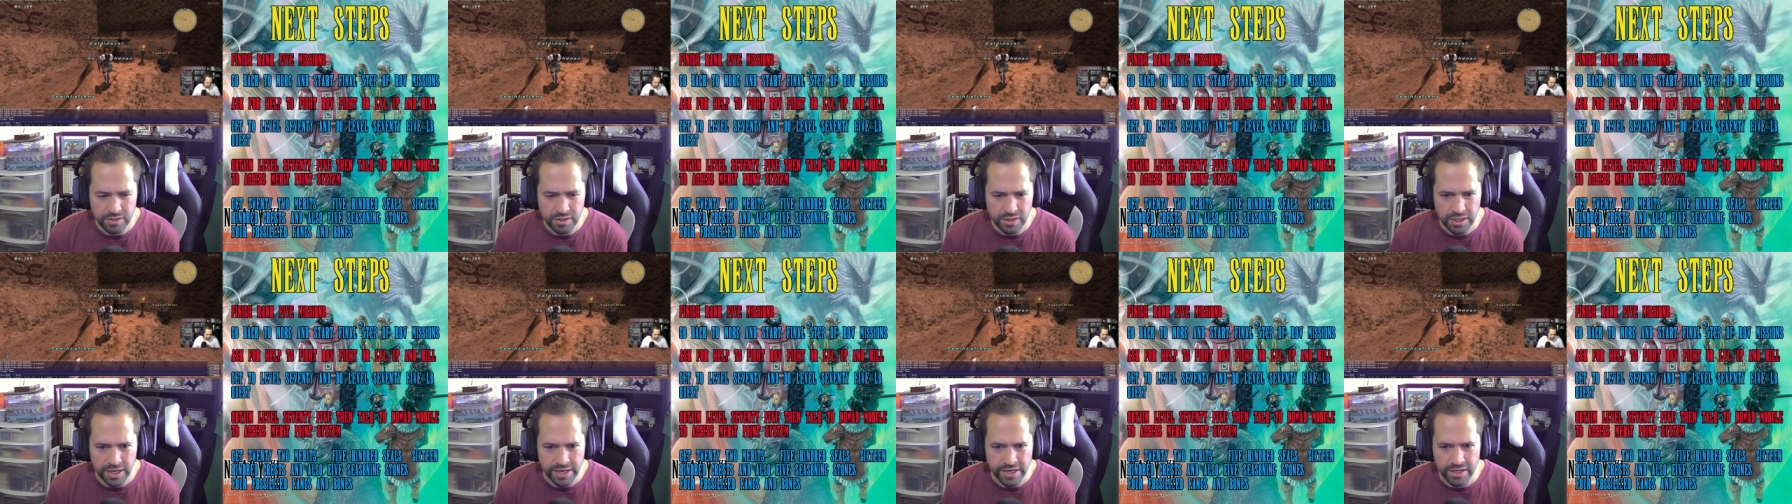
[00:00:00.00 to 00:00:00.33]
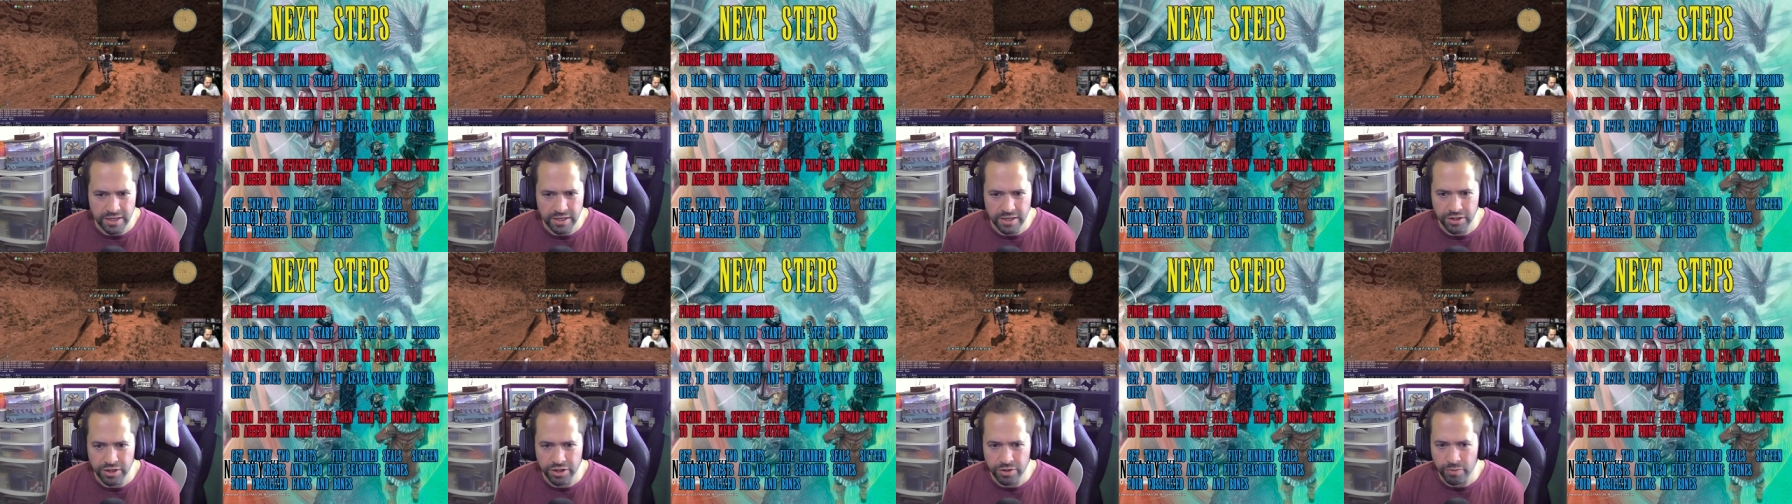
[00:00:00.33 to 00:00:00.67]
take
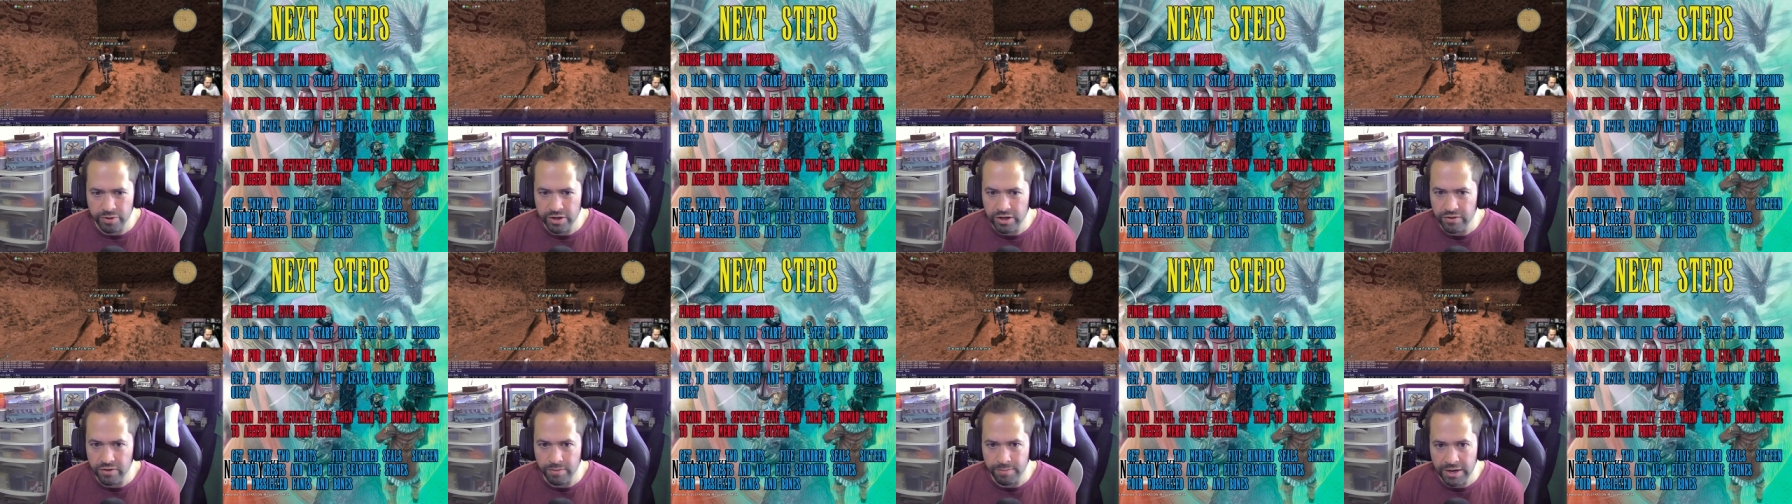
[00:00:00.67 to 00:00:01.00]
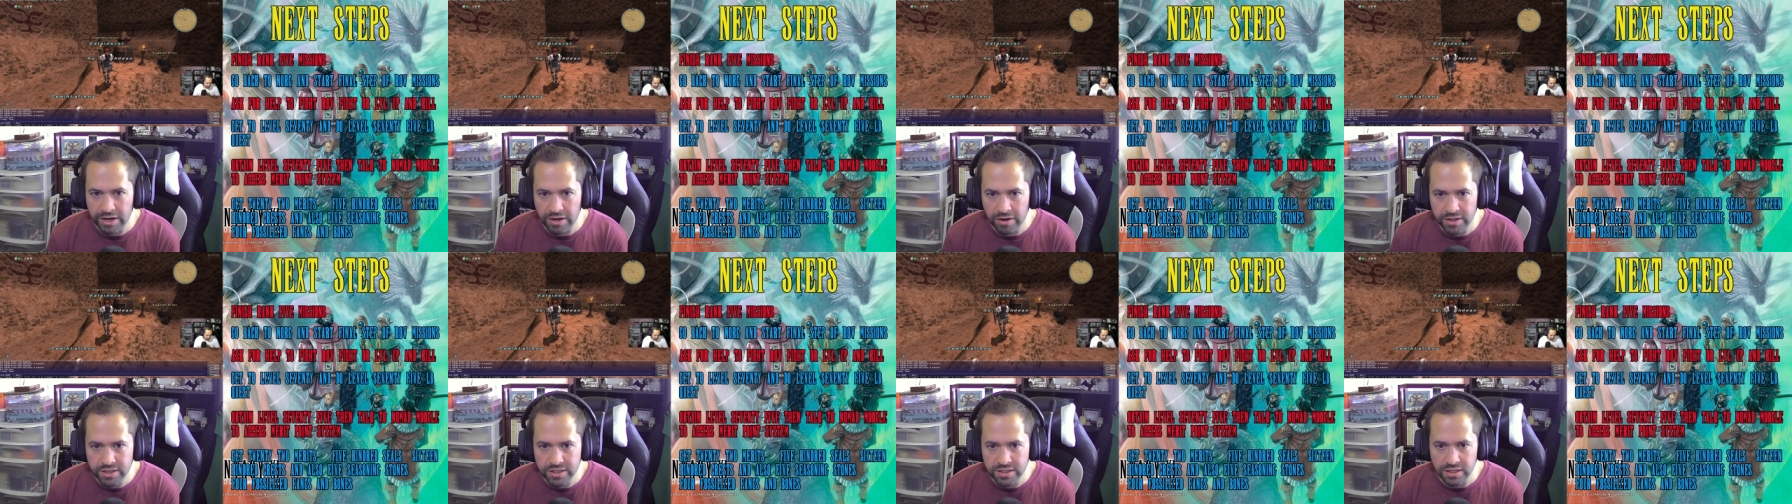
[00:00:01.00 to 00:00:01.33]
3 of the
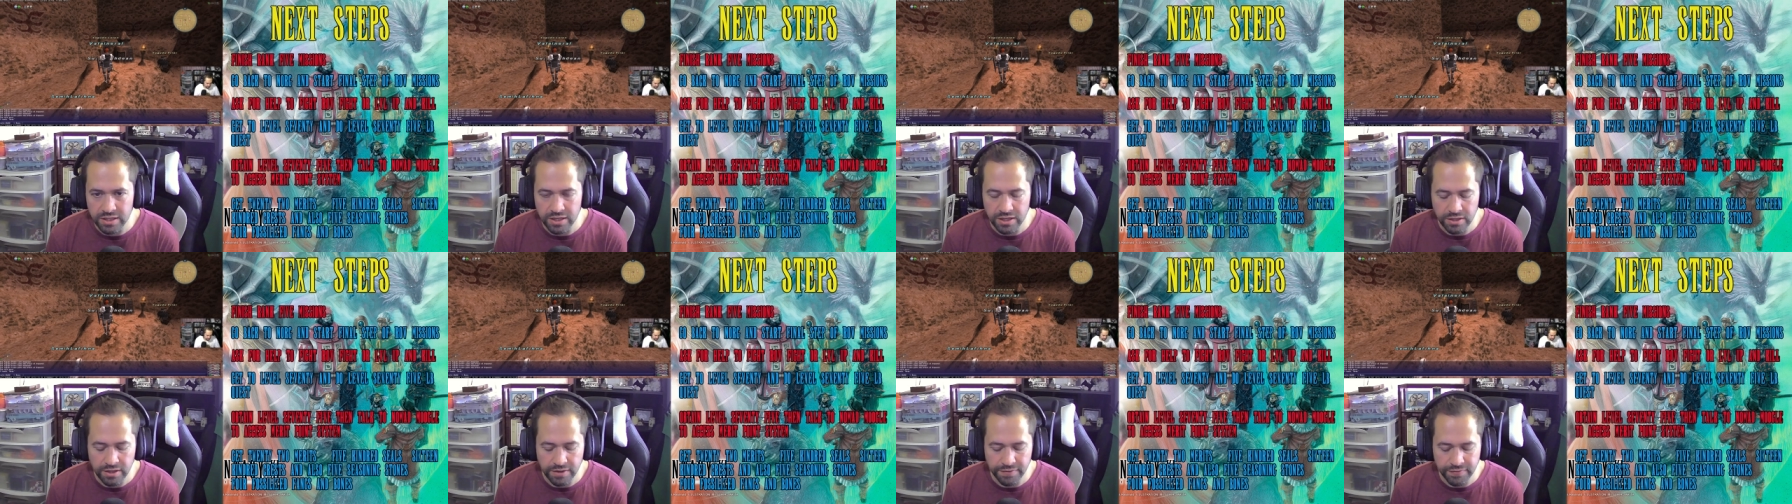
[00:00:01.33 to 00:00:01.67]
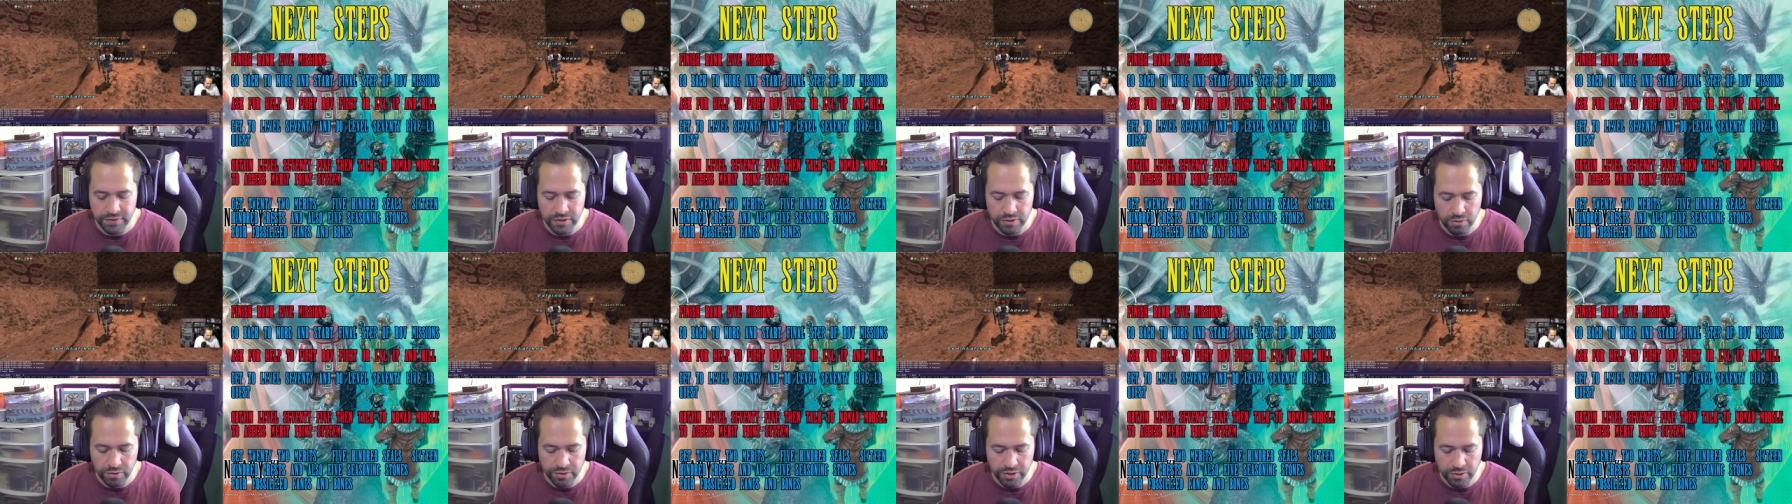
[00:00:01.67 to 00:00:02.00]
merits and then a
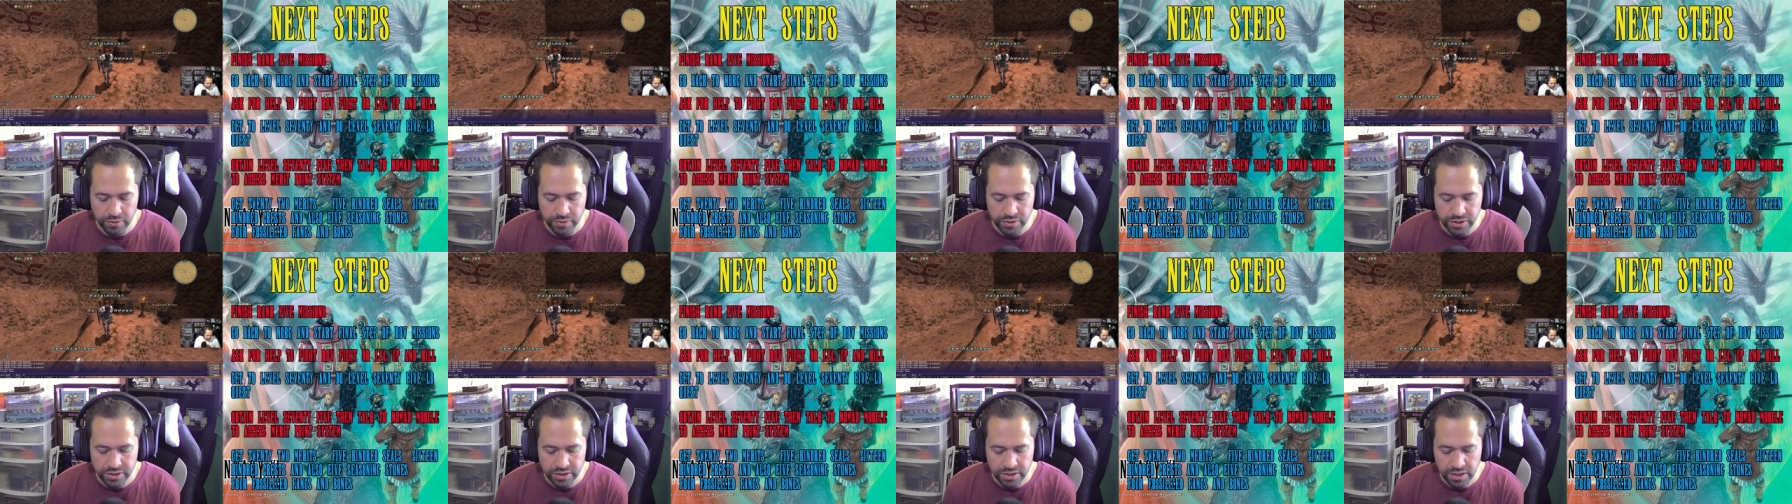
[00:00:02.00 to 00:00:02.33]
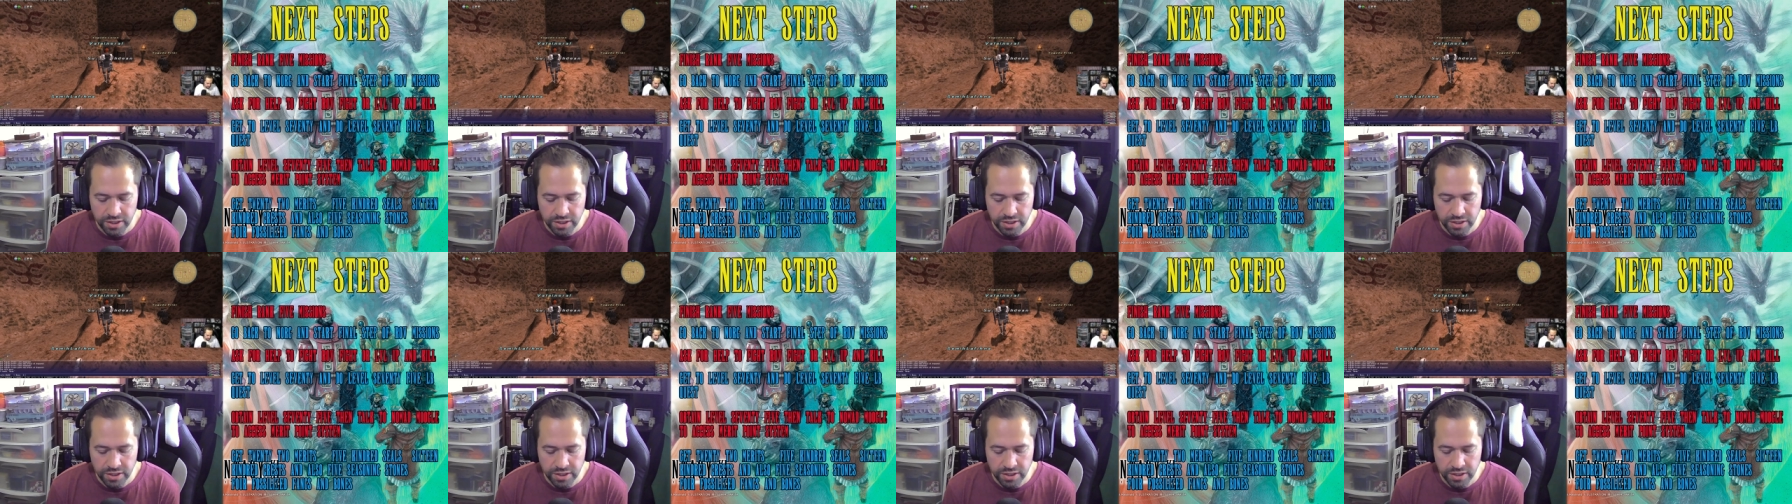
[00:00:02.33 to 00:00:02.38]
few of those